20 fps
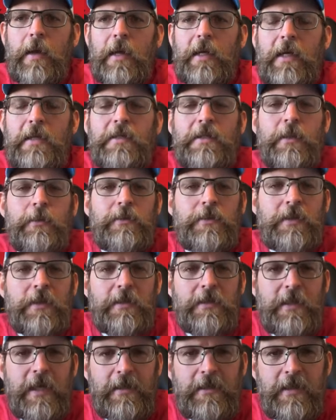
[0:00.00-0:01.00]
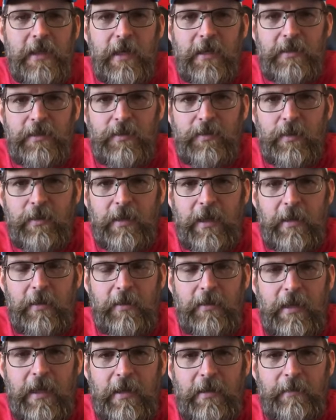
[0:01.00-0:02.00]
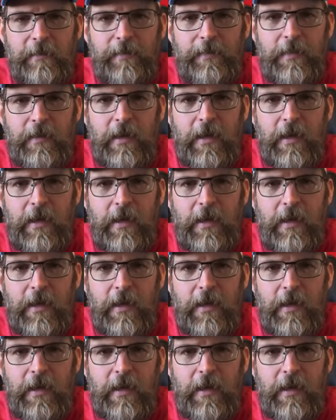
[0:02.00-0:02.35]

I guess they were just dead guns where they